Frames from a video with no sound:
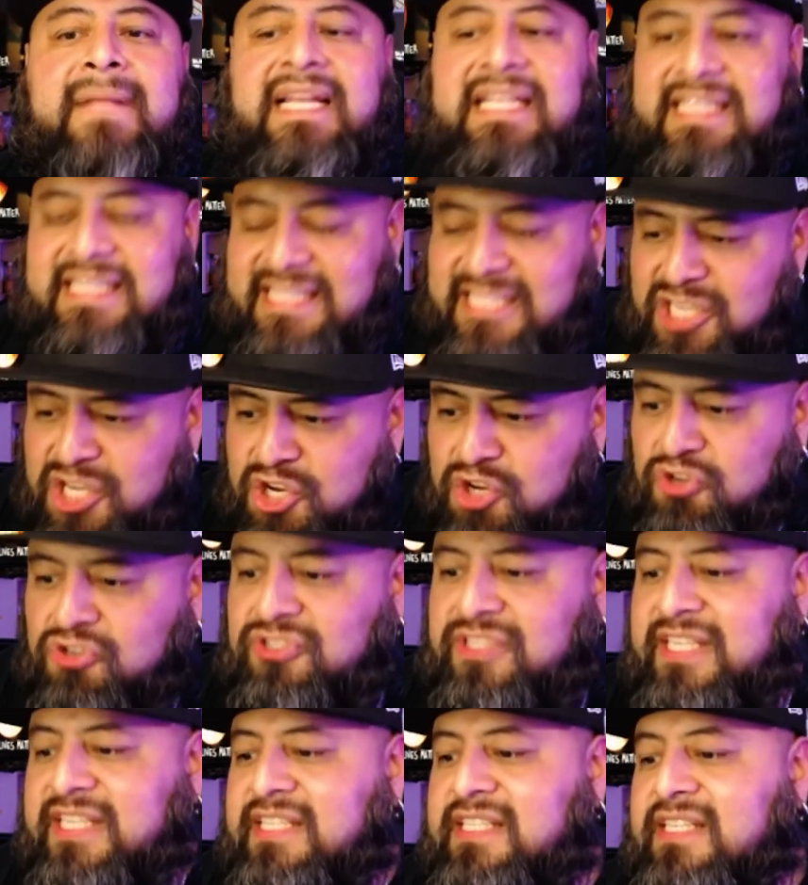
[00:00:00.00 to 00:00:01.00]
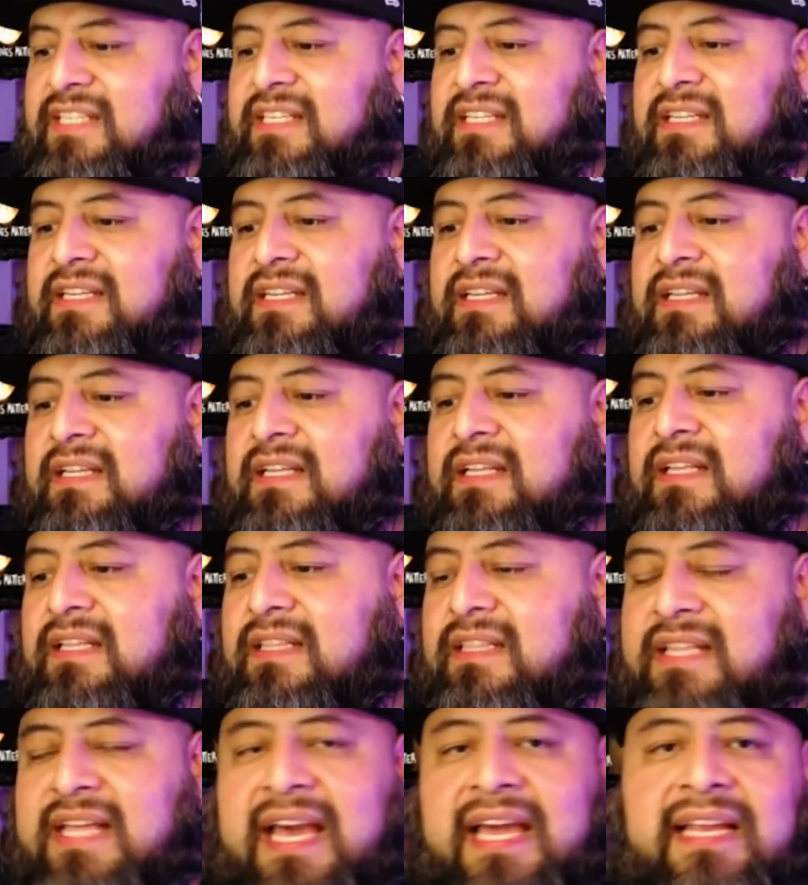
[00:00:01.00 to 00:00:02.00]
Use it.
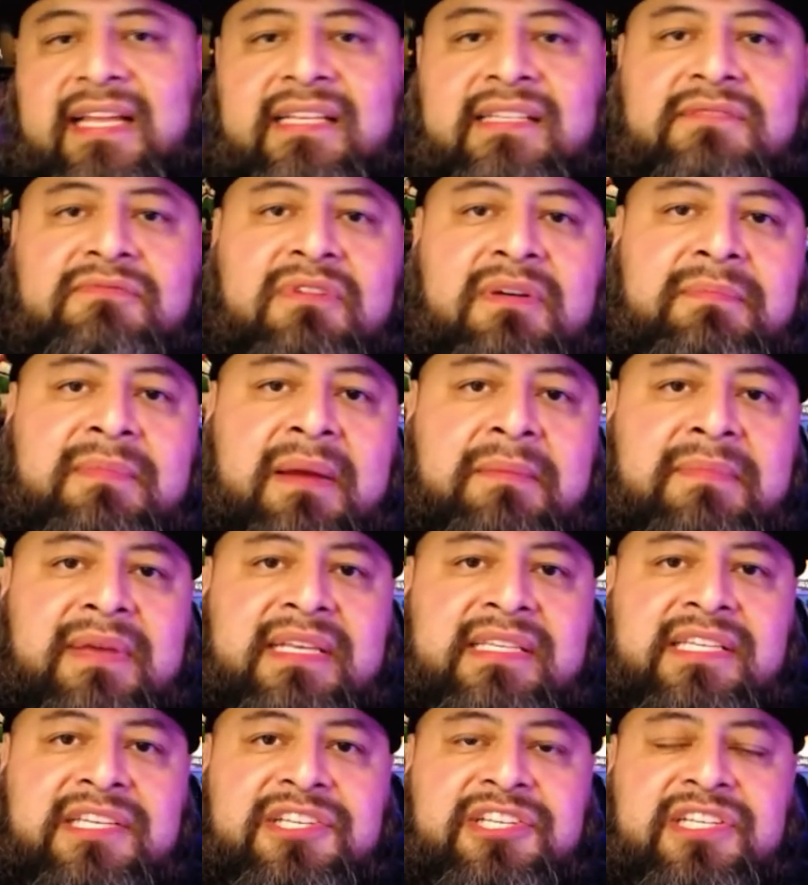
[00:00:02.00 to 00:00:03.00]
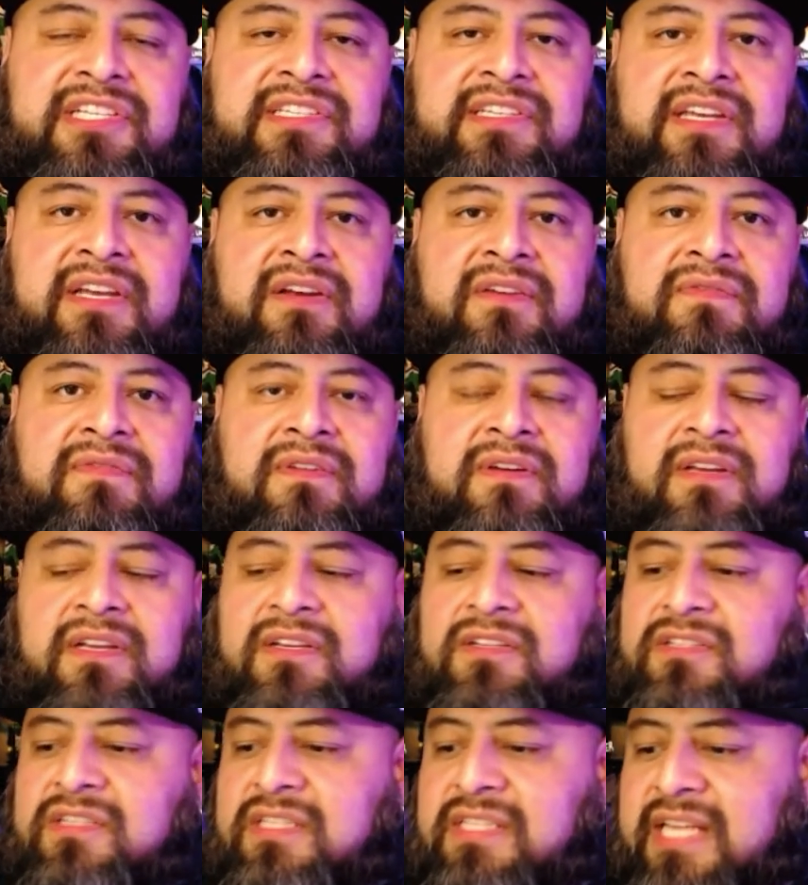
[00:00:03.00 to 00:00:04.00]
That is what my message is here for
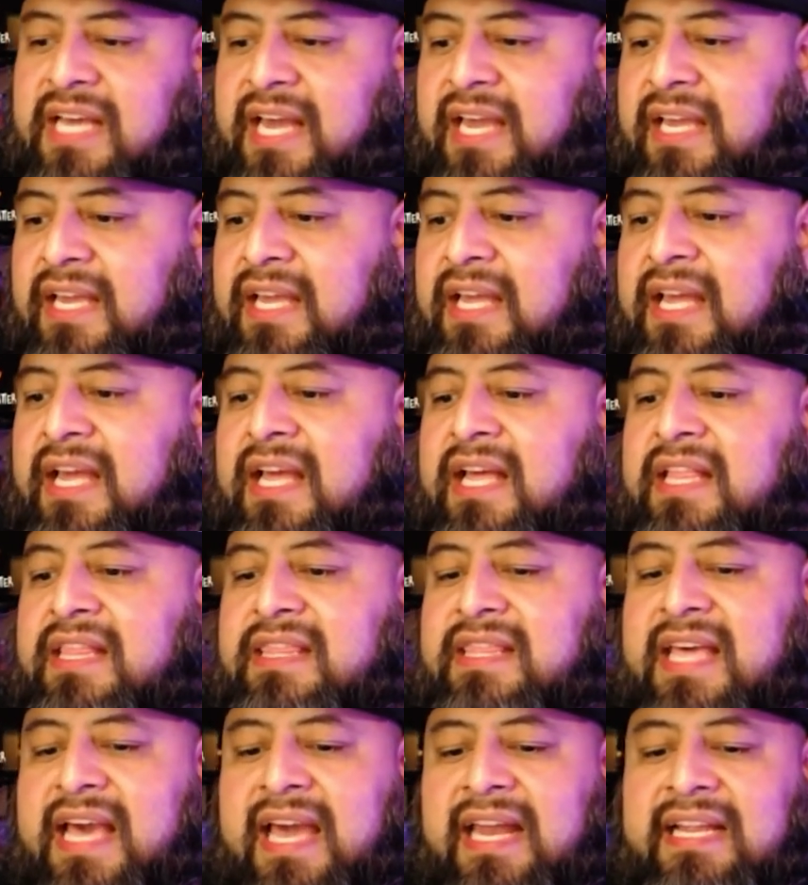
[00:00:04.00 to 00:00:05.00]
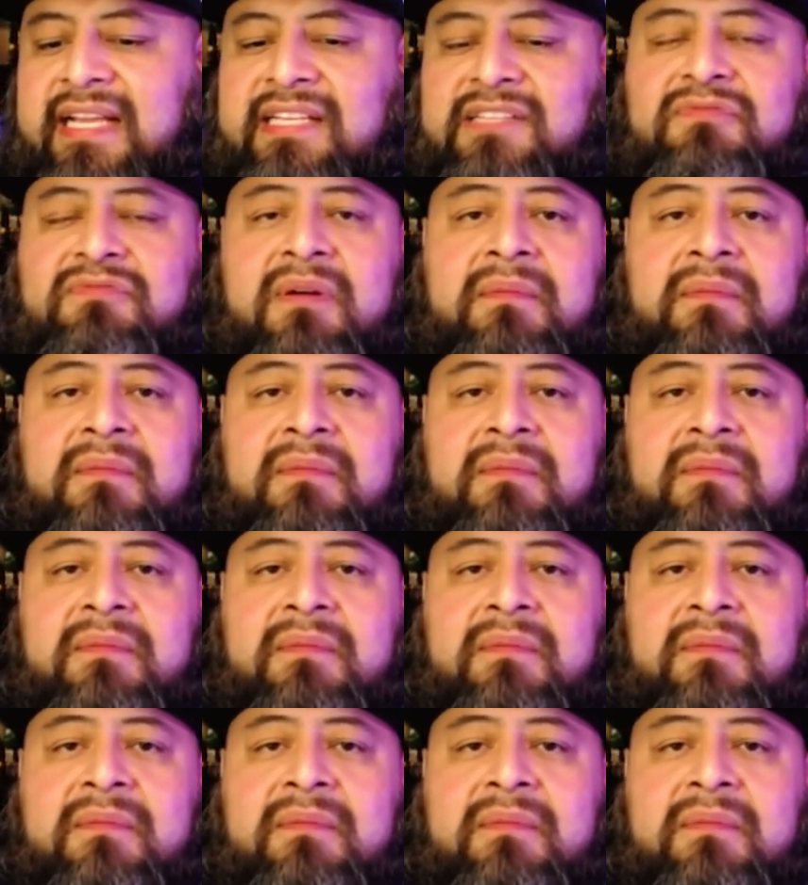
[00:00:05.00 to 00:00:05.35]
you today. That is what